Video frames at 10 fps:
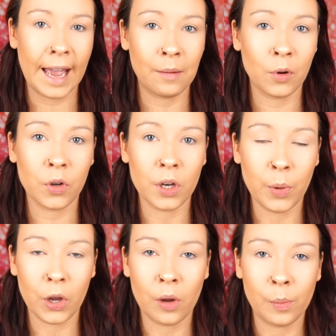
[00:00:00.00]
I'm not going
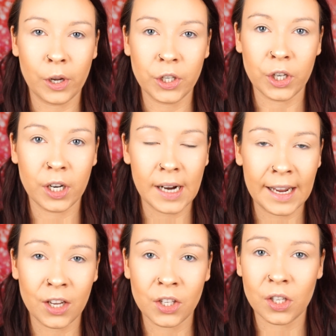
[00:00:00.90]
to put on blusher.
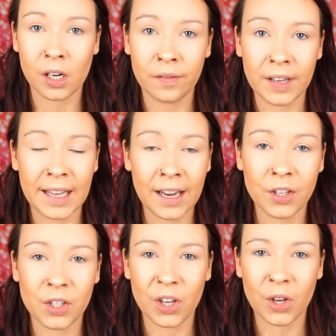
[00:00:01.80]
I used to love it
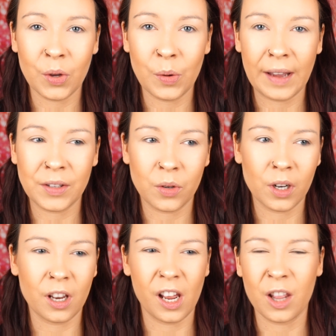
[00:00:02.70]
years ago. I sort
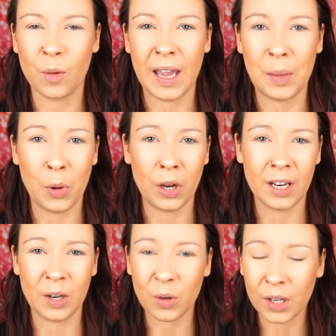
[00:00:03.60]
of got out of the way of putting
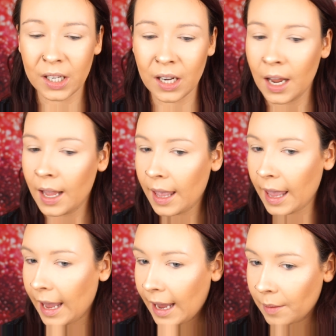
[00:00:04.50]
it on.
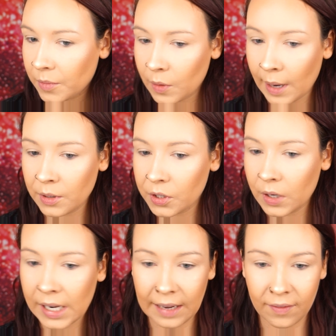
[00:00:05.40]
So I'm just
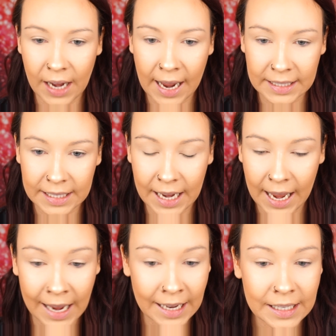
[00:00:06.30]
going to leave it as it
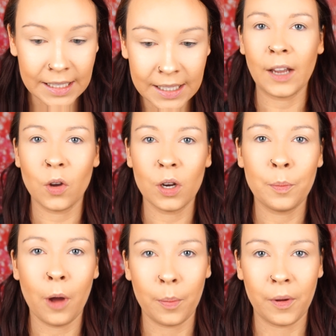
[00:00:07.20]
is. I'm going
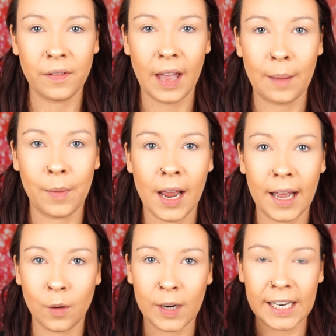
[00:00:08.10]
to pop off camera
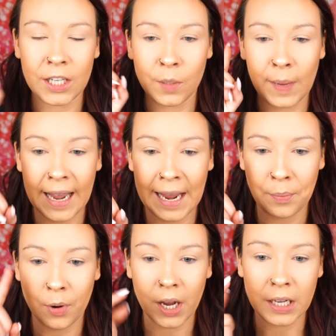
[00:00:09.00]
and quickly do my
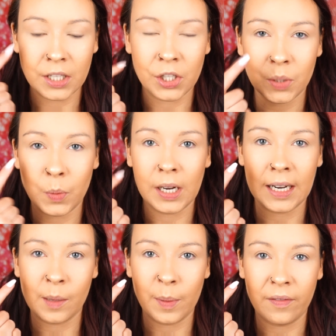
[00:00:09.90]
eyebrows and just put a
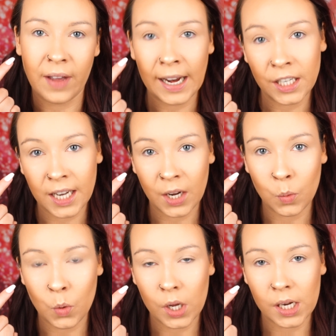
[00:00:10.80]
little bit of
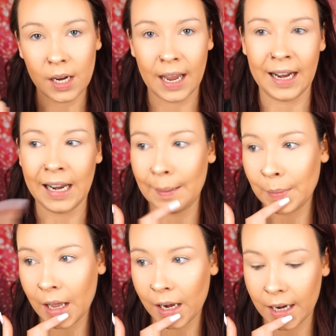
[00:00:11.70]
eyeshadow on and a
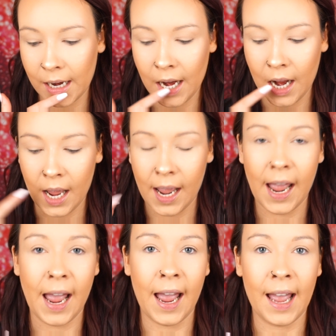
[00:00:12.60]
lip colour,
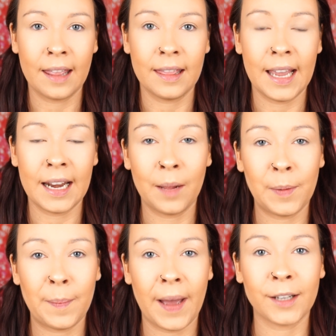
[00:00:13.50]
and then I'll
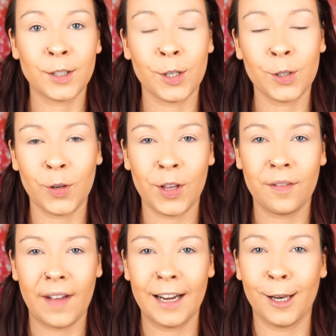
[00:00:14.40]
be back to show you the
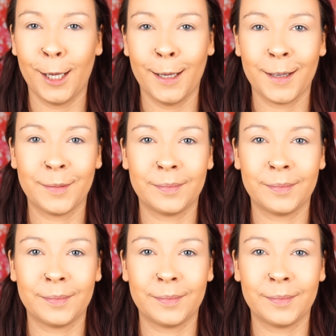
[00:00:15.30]
final look.